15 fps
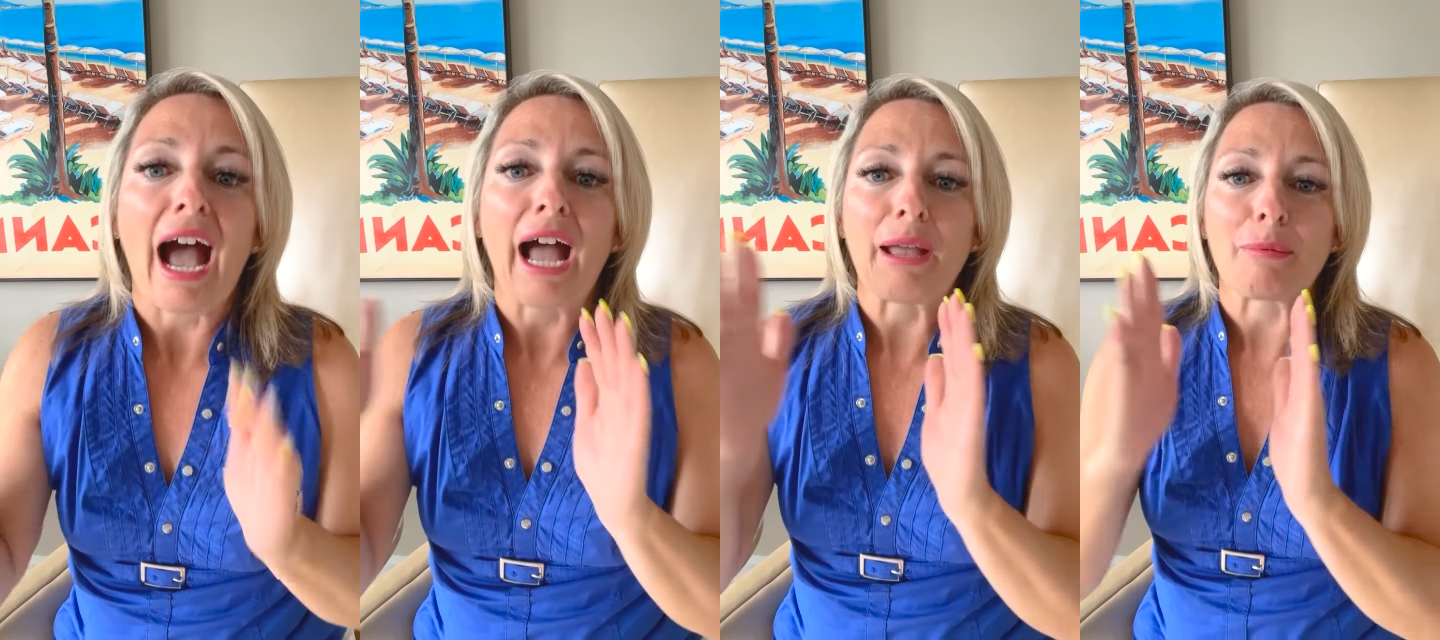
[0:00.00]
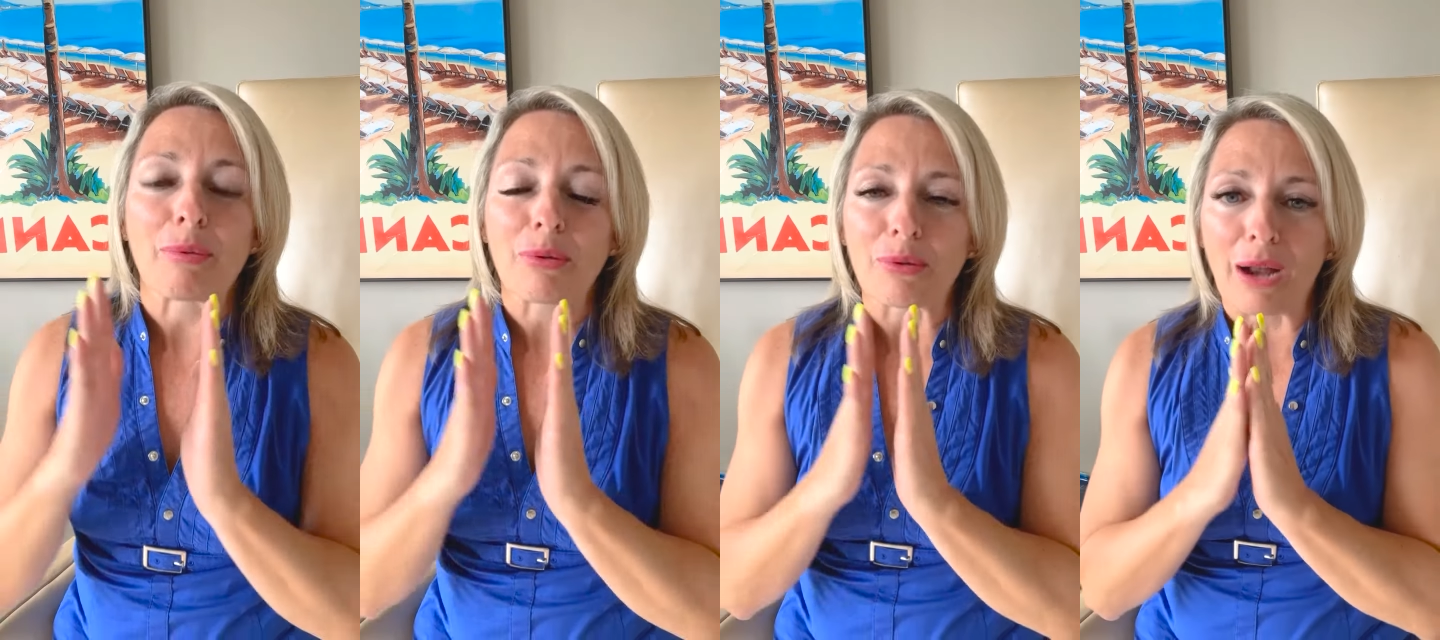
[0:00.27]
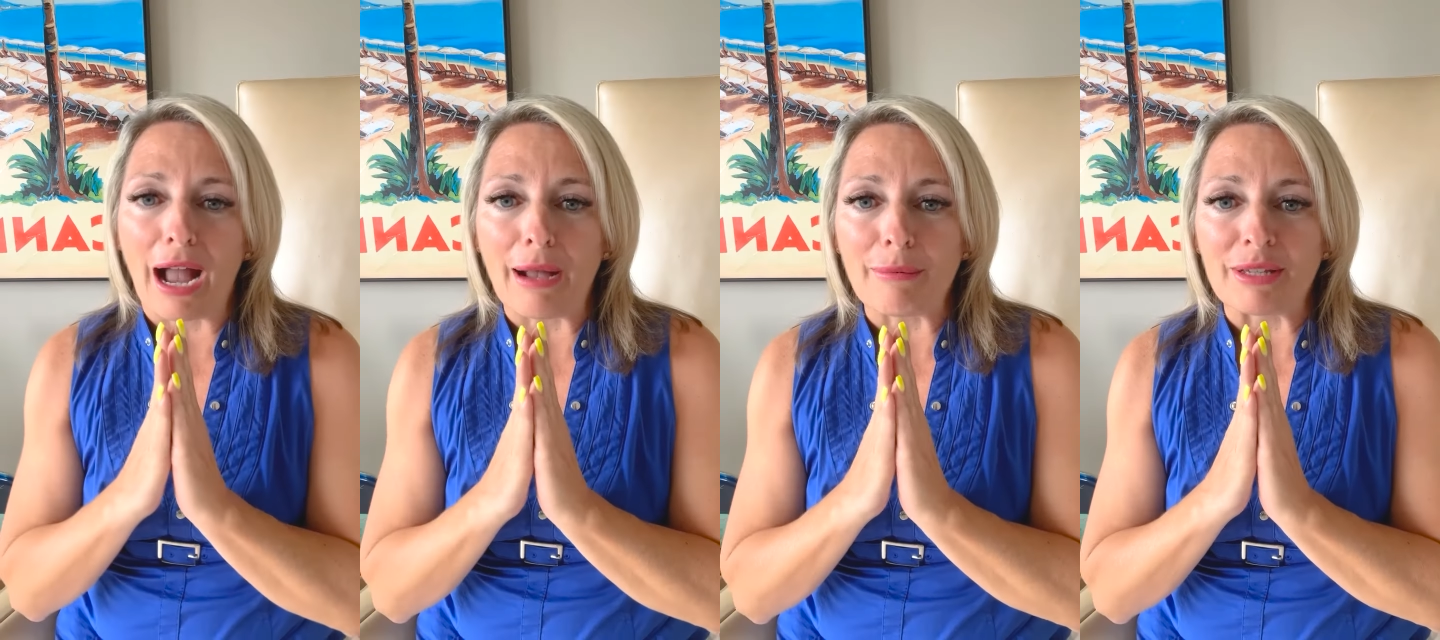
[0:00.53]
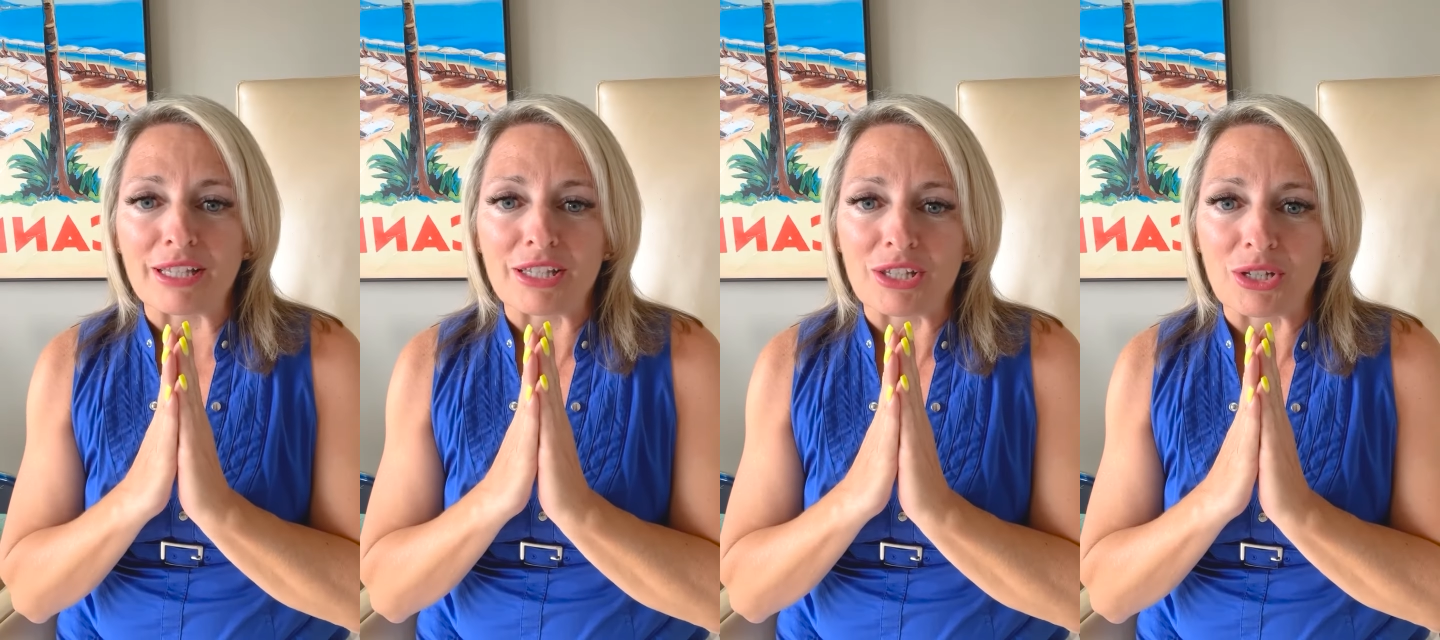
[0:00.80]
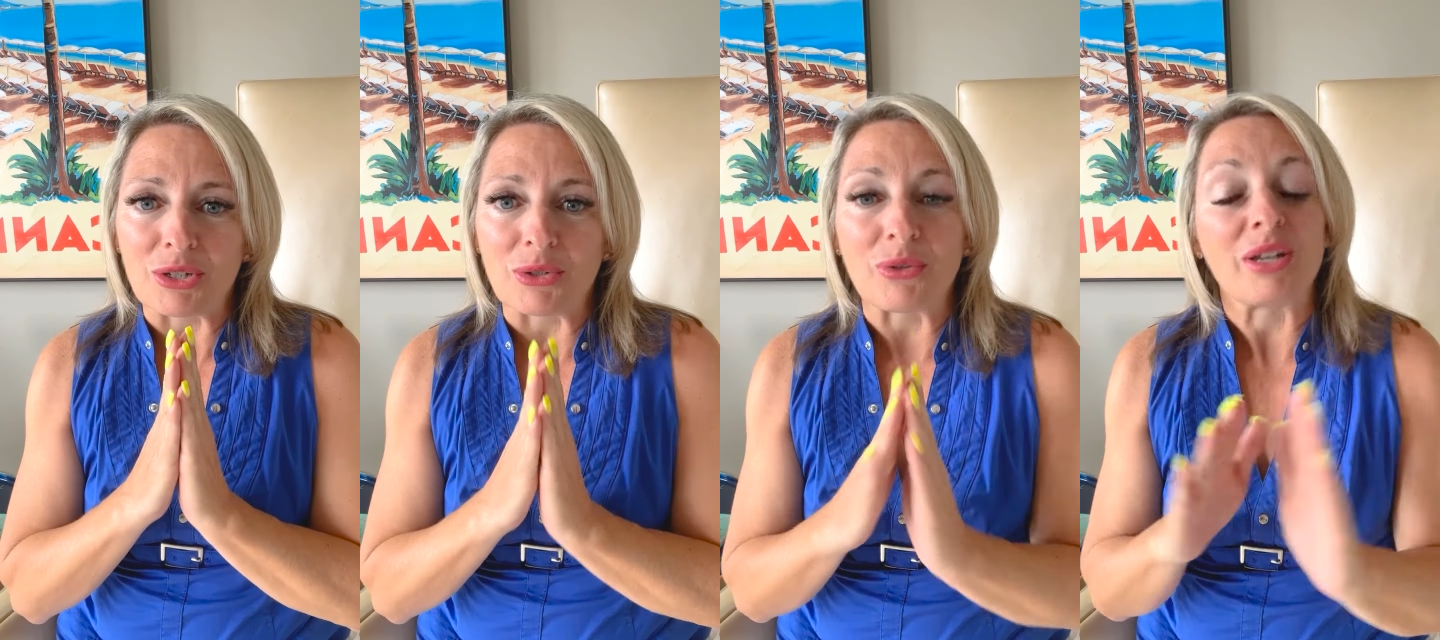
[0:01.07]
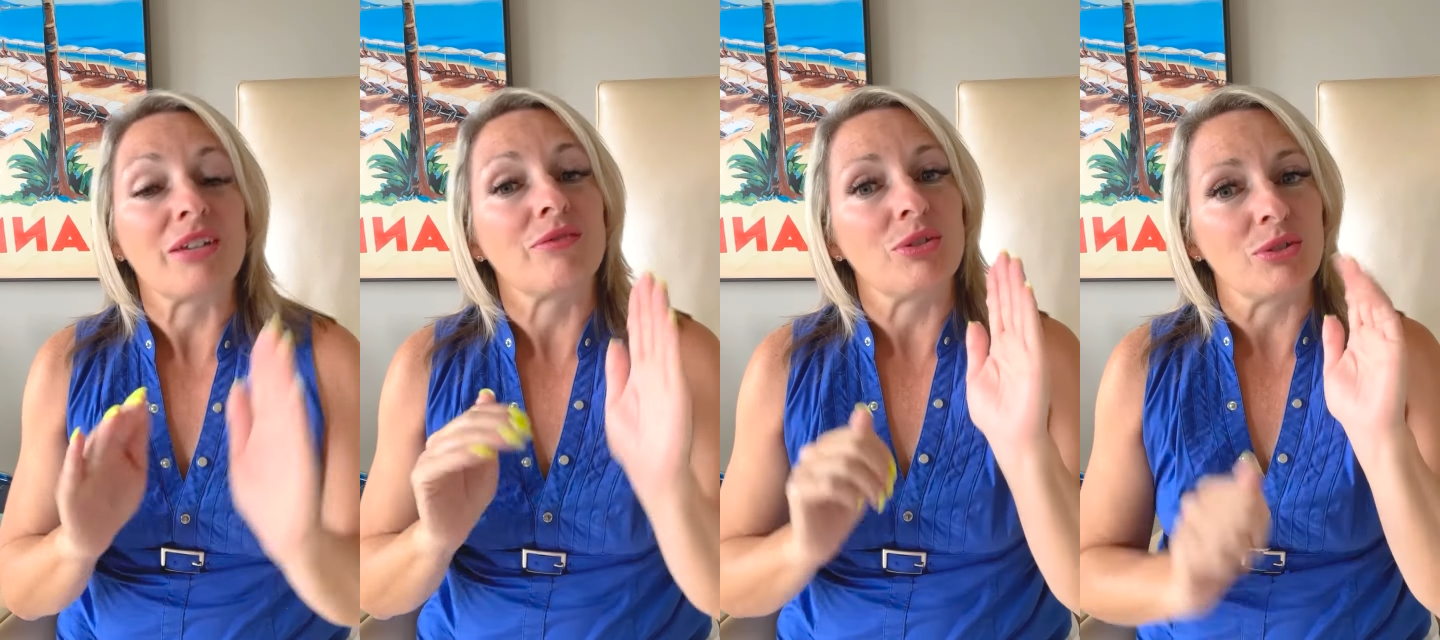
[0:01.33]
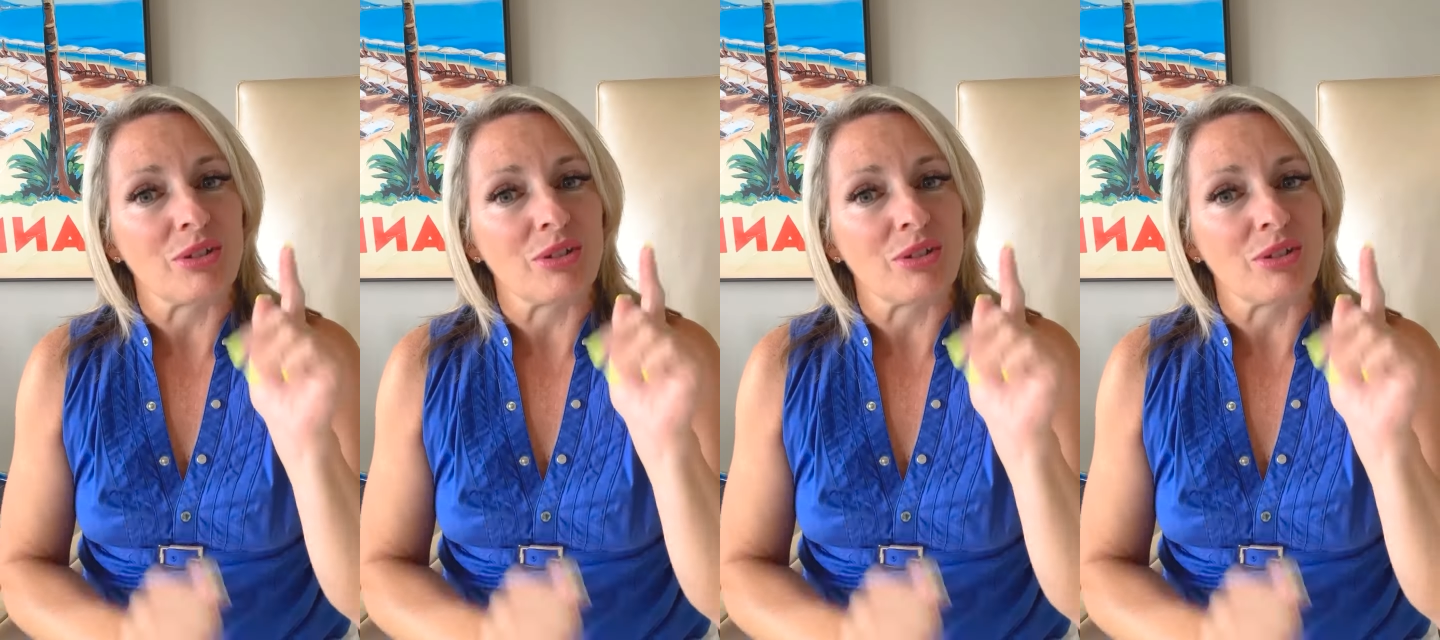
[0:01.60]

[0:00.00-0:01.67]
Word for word: I promise you, if